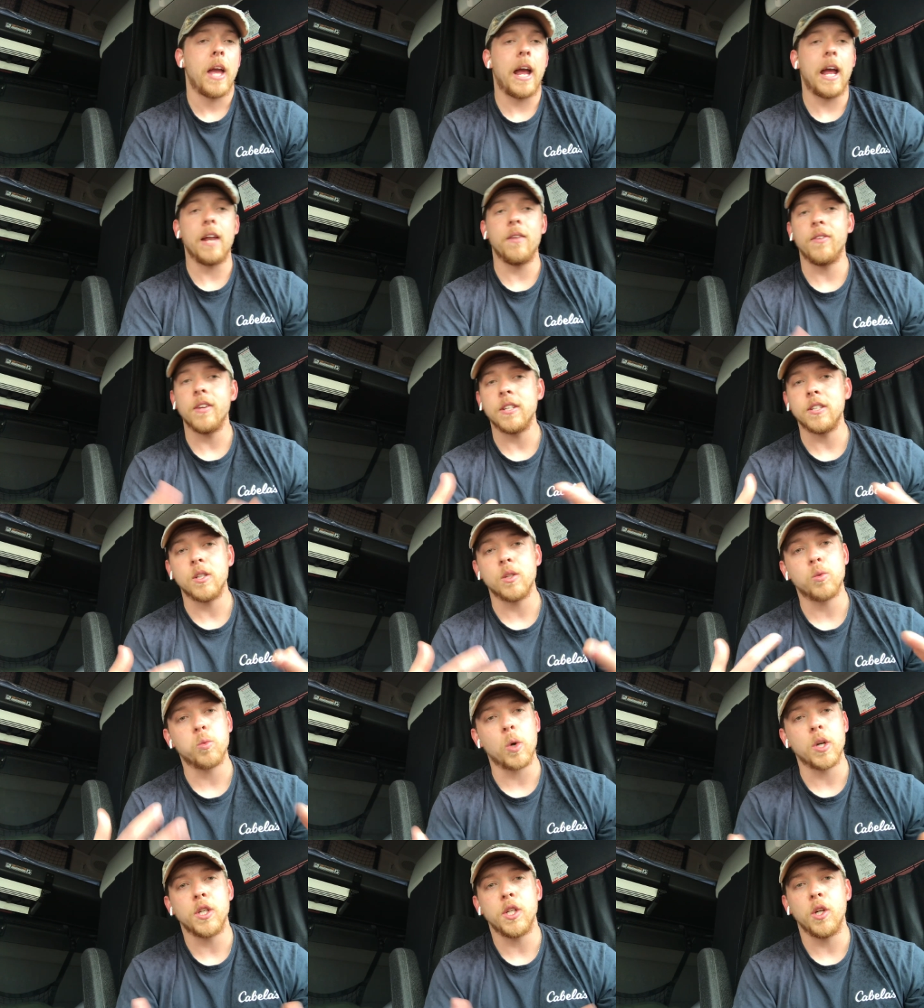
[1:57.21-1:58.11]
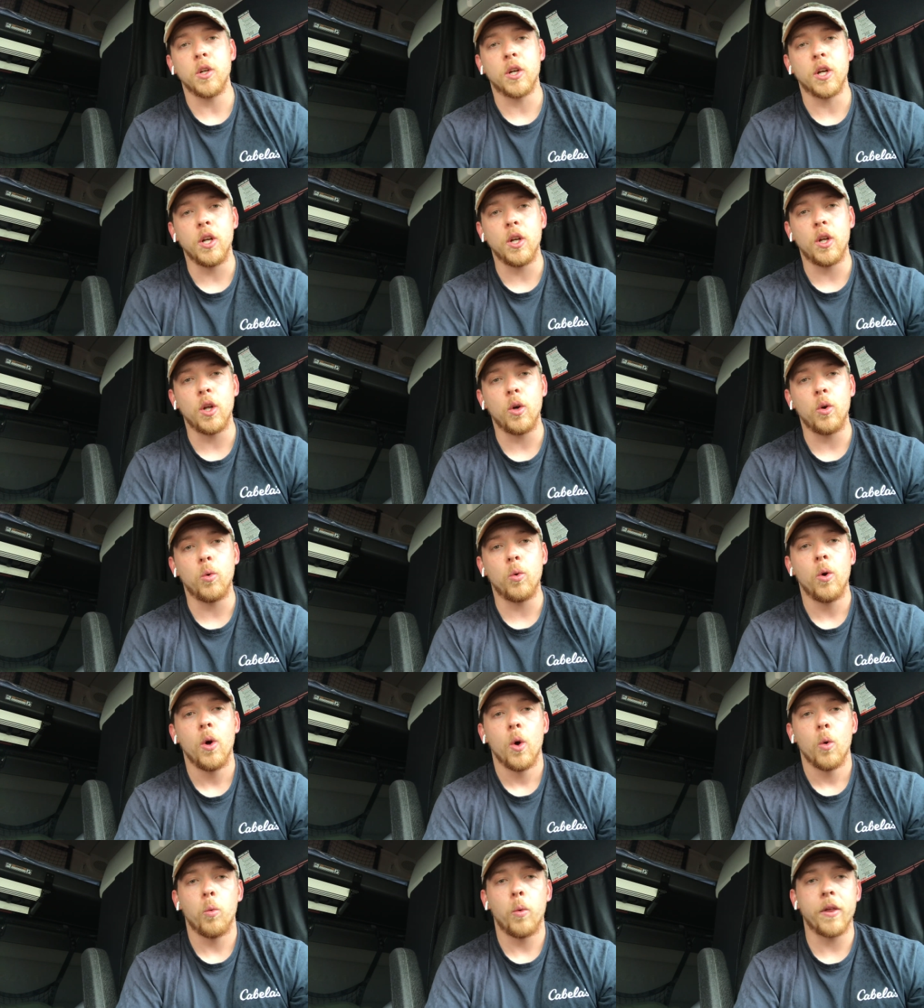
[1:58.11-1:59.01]
and this is what you can do
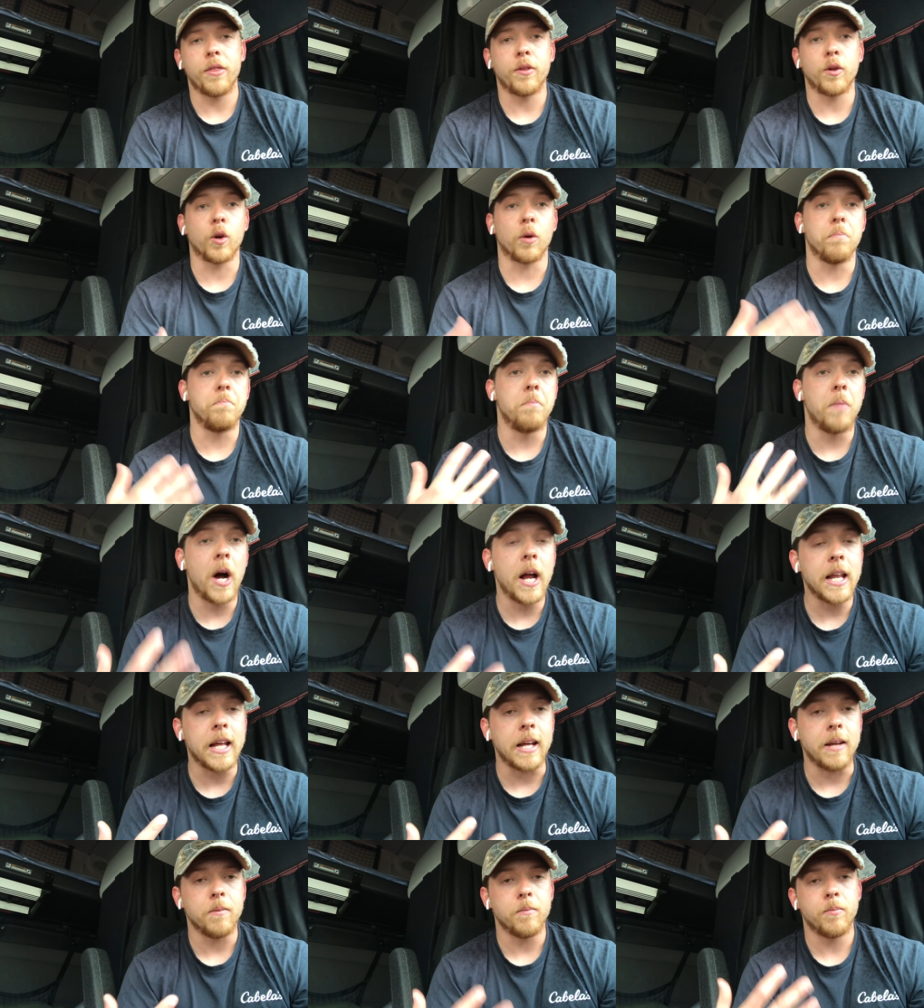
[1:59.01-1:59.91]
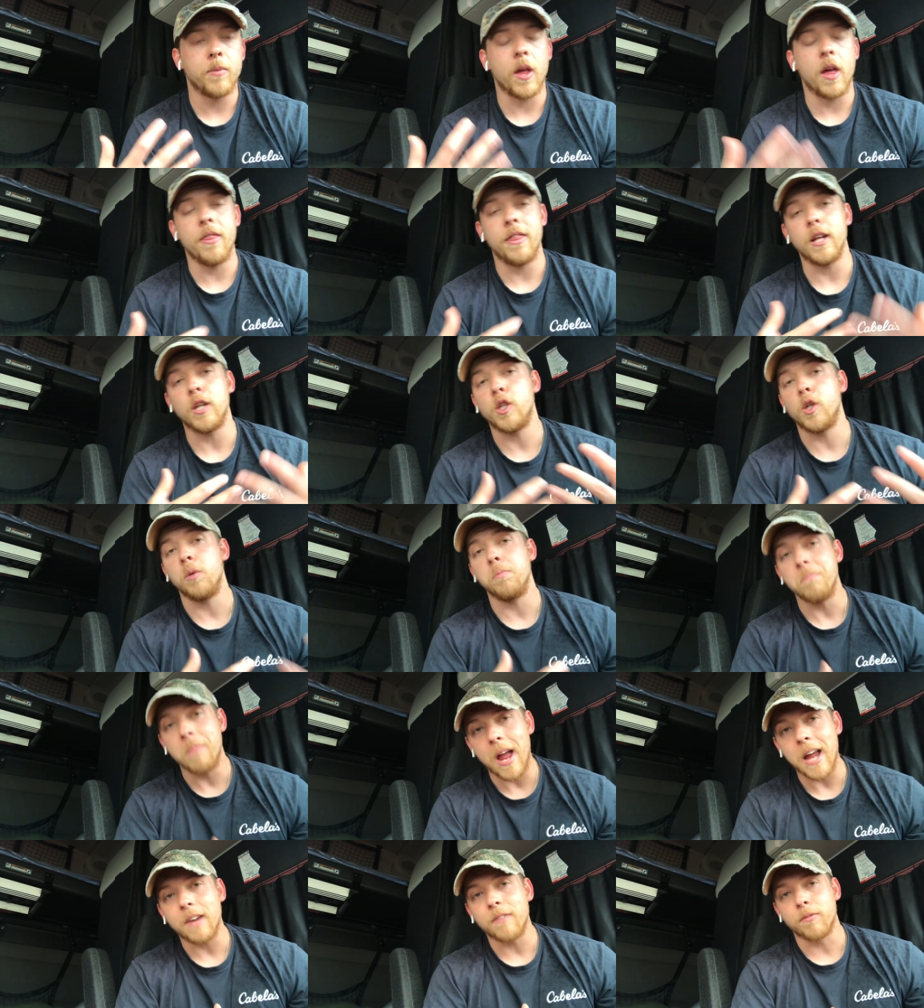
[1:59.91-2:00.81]
with your money that you
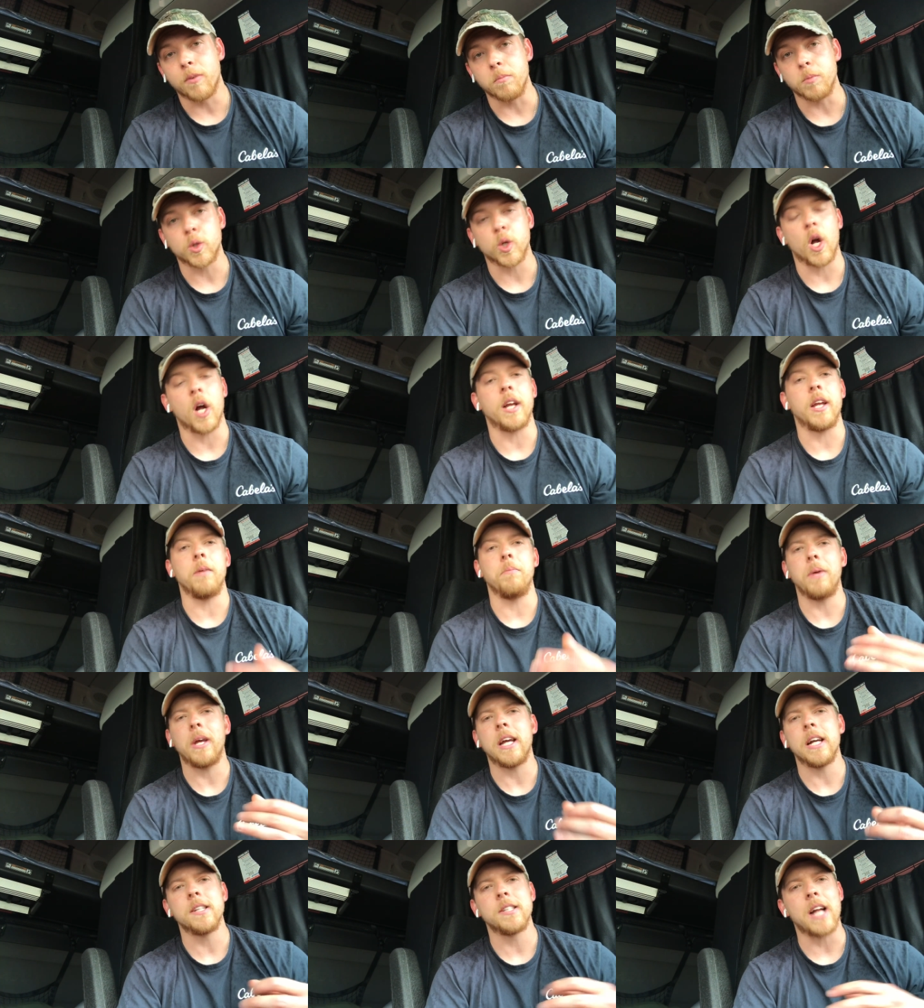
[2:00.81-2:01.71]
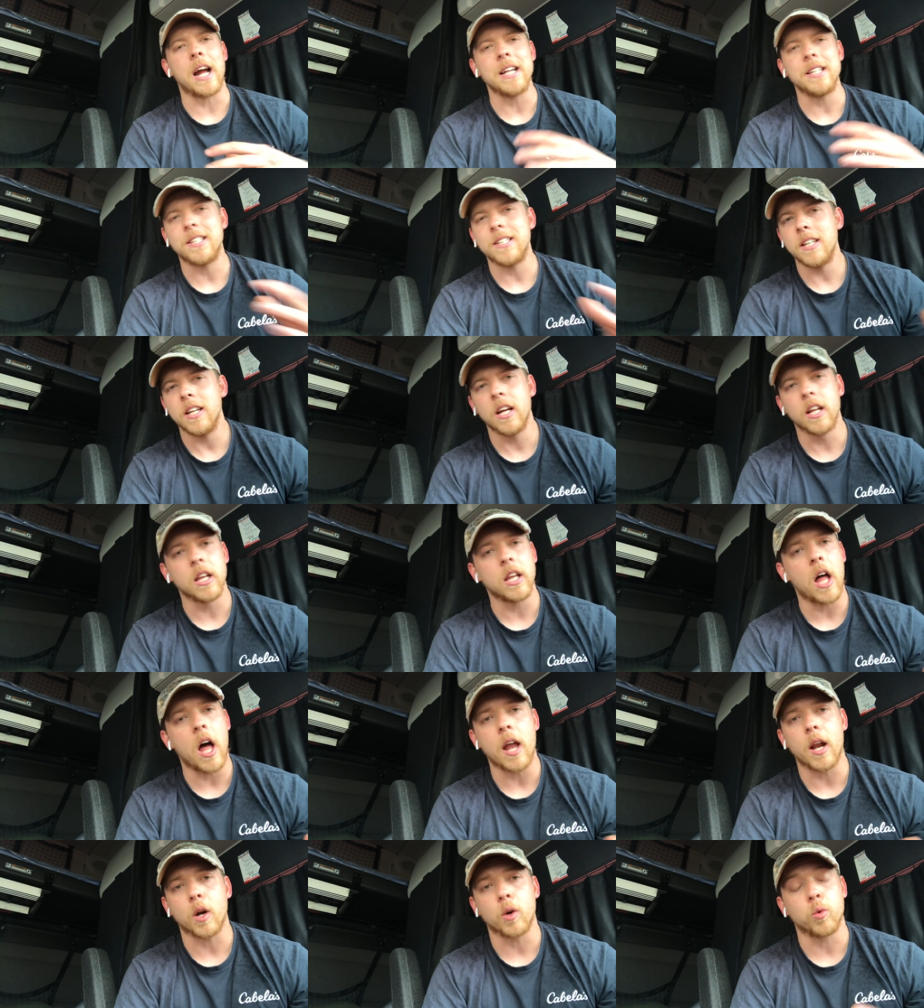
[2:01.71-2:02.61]
make from trucking because I see a lot of